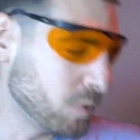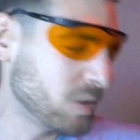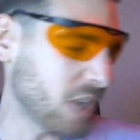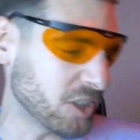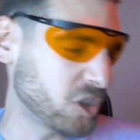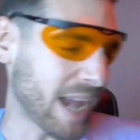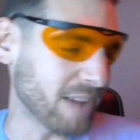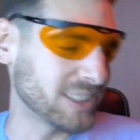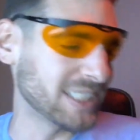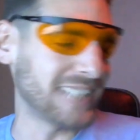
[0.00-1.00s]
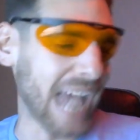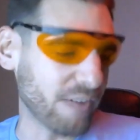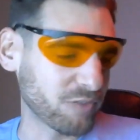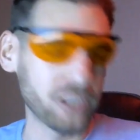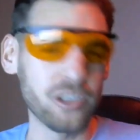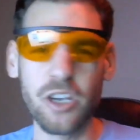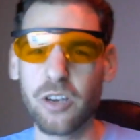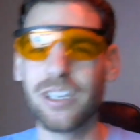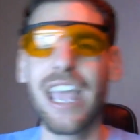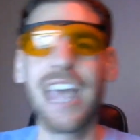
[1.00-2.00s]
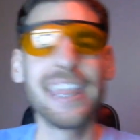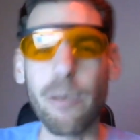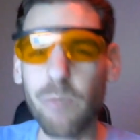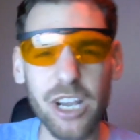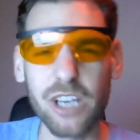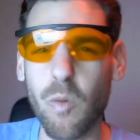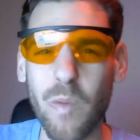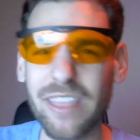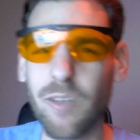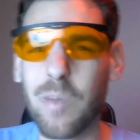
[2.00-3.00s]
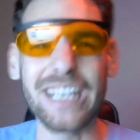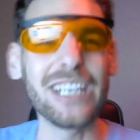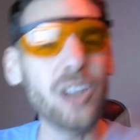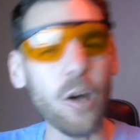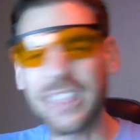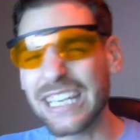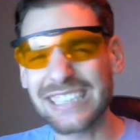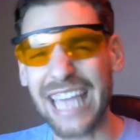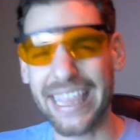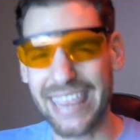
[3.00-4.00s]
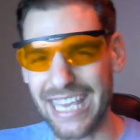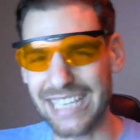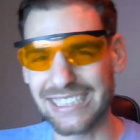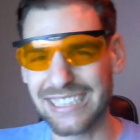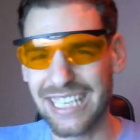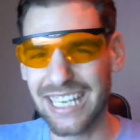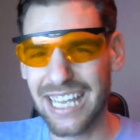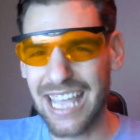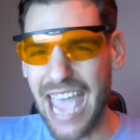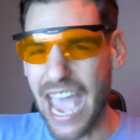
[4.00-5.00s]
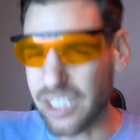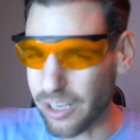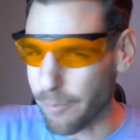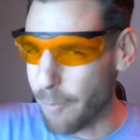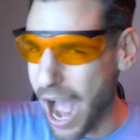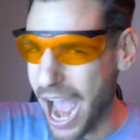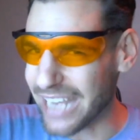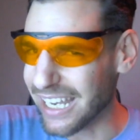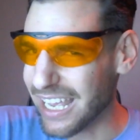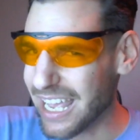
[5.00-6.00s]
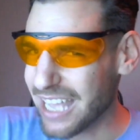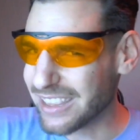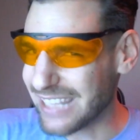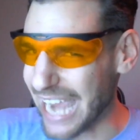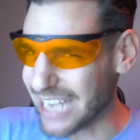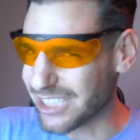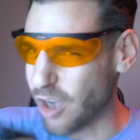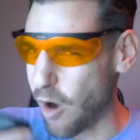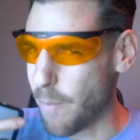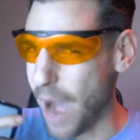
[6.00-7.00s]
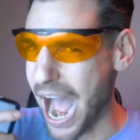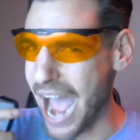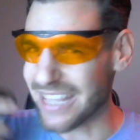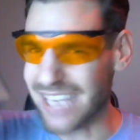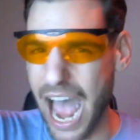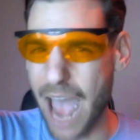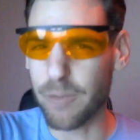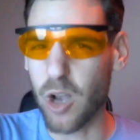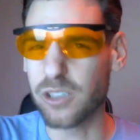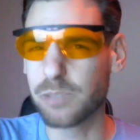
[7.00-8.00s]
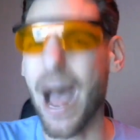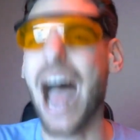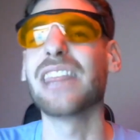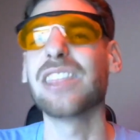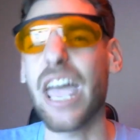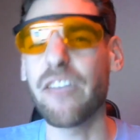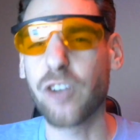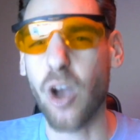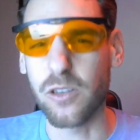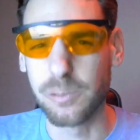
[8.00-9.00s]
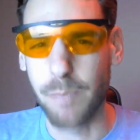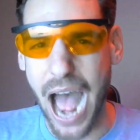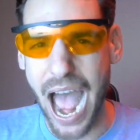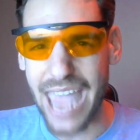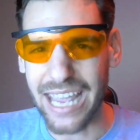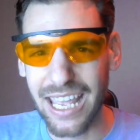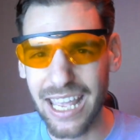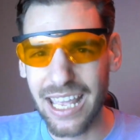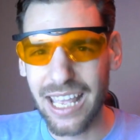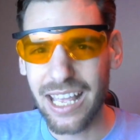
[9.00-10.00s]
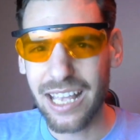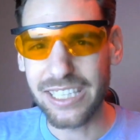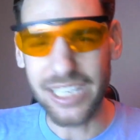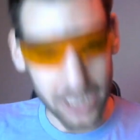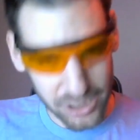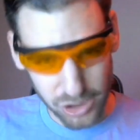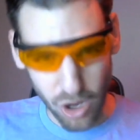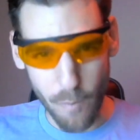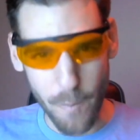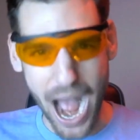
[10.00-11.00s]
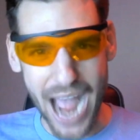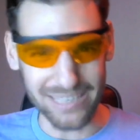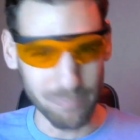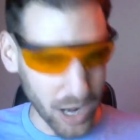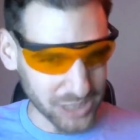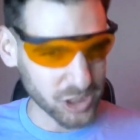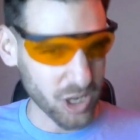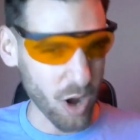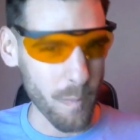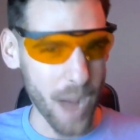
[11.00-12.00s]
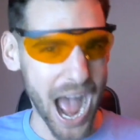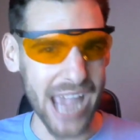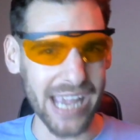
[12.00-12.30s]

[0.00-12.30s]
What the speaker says: touchdowns this afternoon, then we're going to win the week. Things like this. And your mind, days go by, time goes by, life goes by, years go by, months go by.